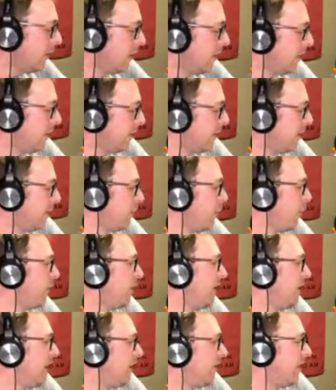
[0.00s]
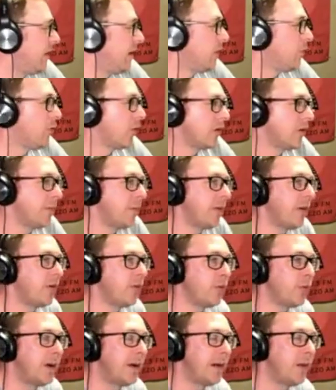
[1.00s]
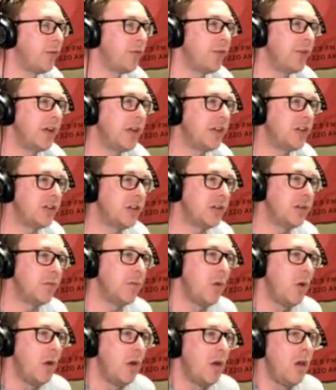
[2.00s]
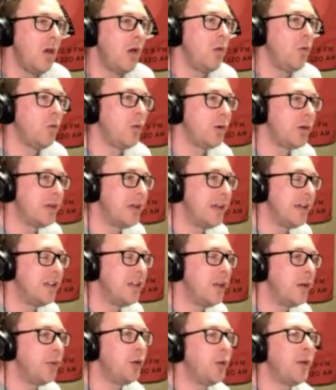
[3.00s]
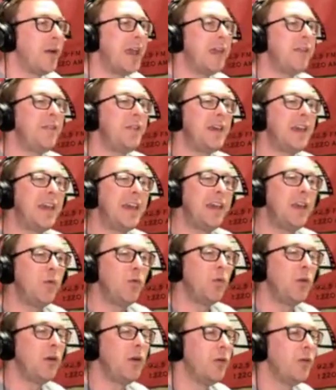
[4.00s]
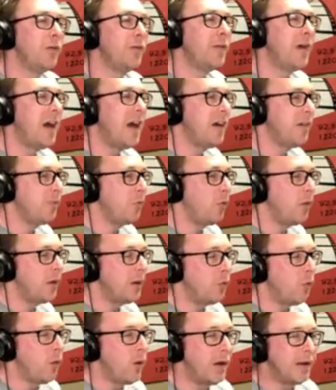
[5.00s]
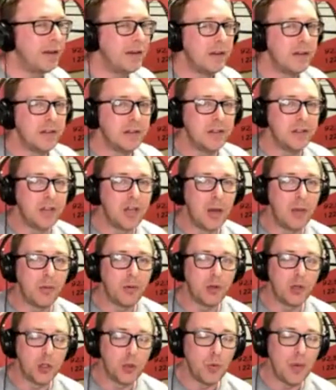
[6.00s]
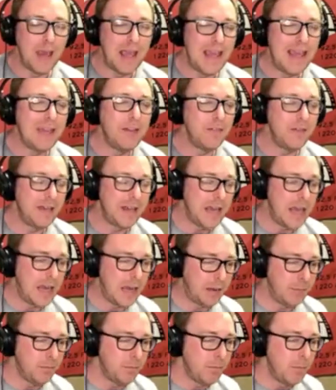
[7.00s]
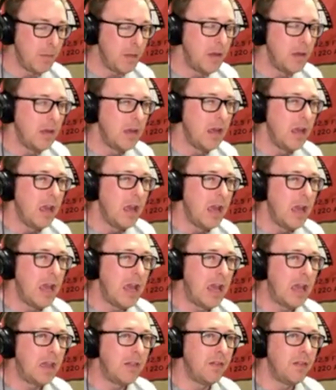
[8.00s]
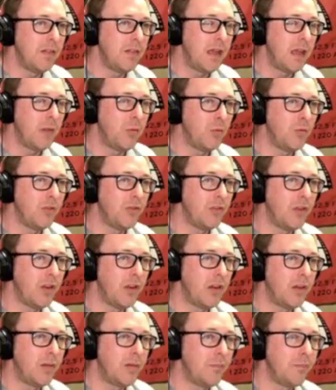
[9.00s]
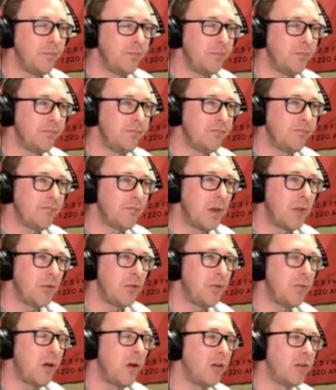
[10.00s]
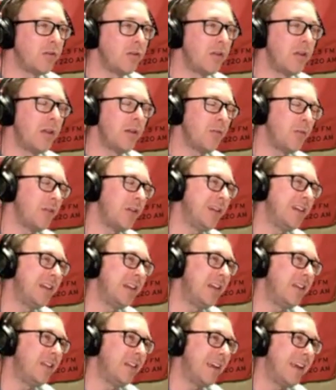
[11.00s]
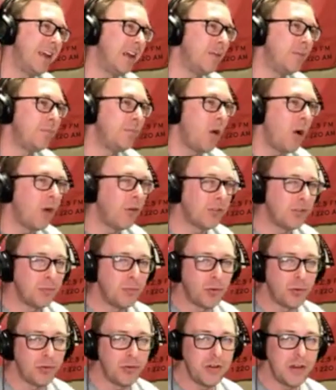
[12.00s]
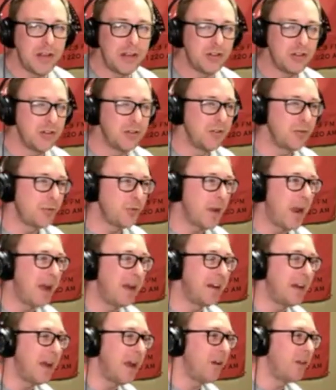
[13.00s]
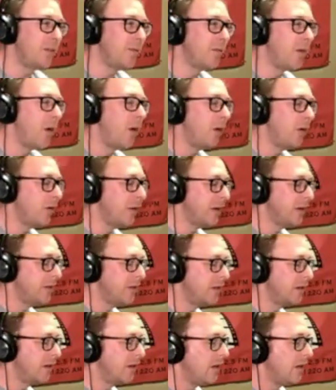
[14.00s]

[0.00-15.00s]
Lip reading: Then moved to D.C., worked up there at a radio station, worked at WAVA 105.1 WAVA. And that was a DC and a Baltimore station right out of Arlington,